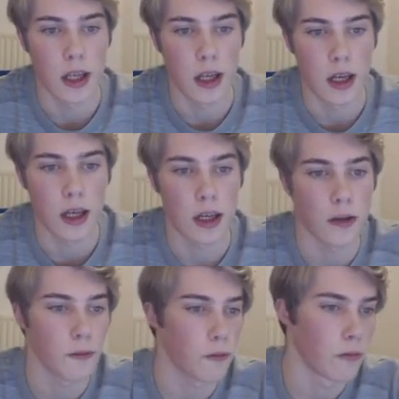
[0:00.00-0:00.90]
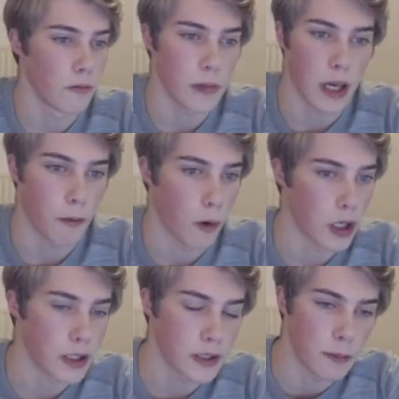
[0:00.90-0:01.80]
Um, yeah,
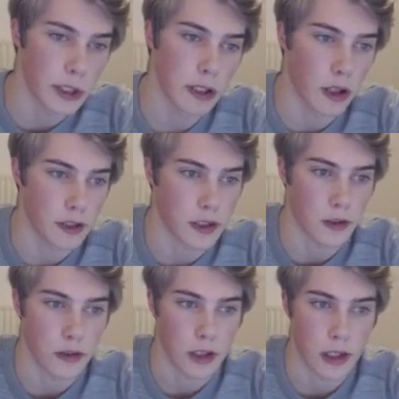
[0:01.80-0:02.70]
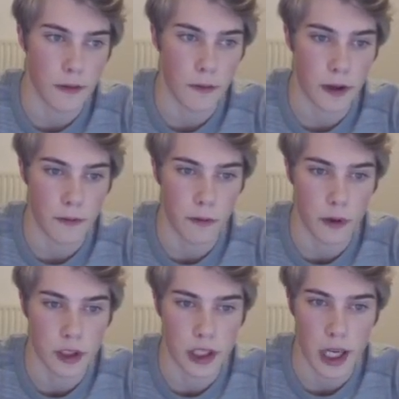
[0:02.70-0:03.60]
white is simply lost here. If if
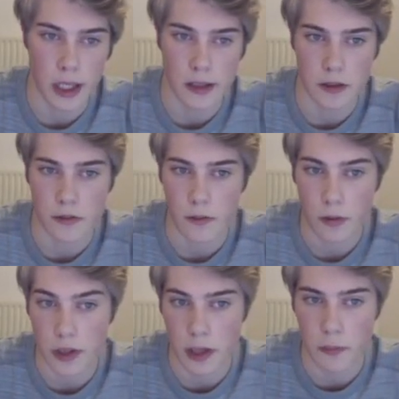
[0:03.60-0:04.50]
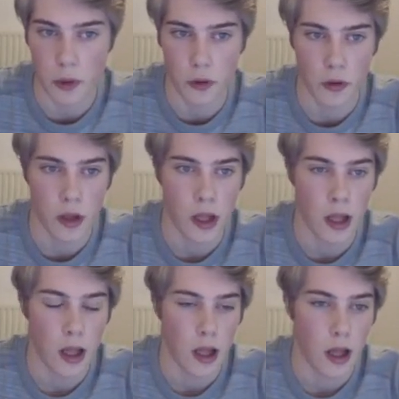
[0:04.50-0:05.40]
rook g8, for example,
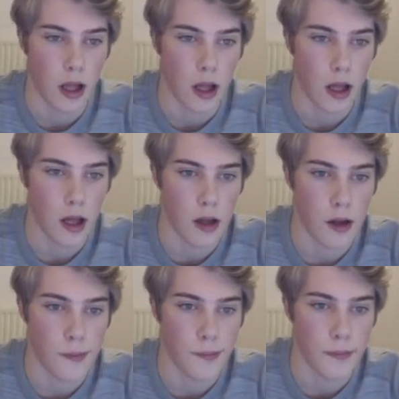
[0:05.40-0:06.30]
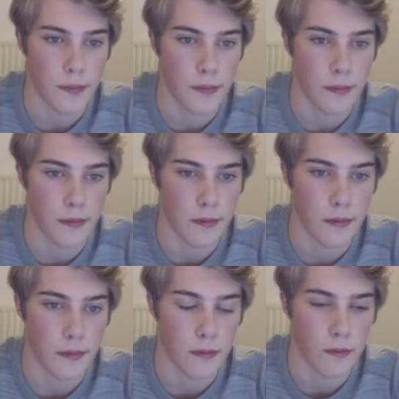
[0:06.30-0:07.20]
um,
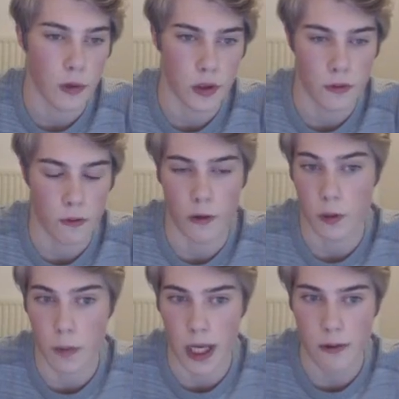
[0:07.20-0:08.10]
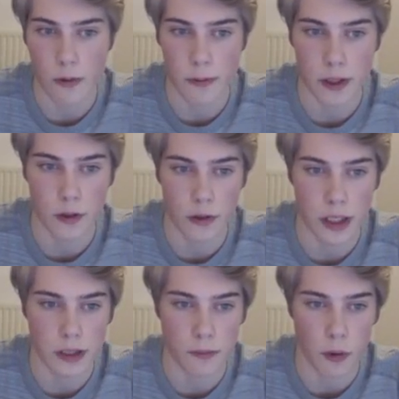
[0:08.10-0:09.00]
what what black would be doing
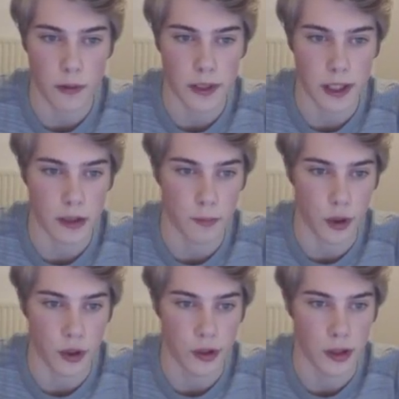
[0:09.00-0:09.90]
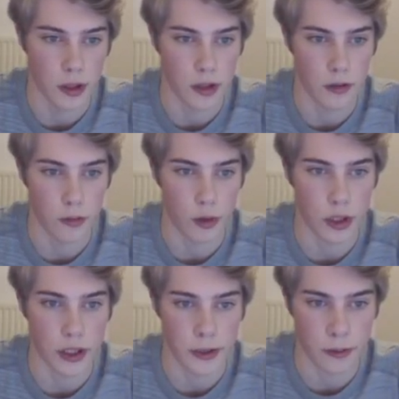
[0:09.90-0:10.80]
is probably take the pawn, rook
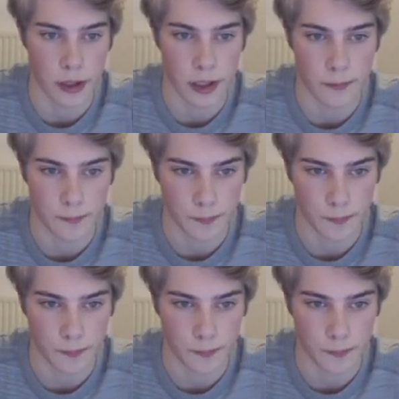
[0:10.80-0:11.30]
g3,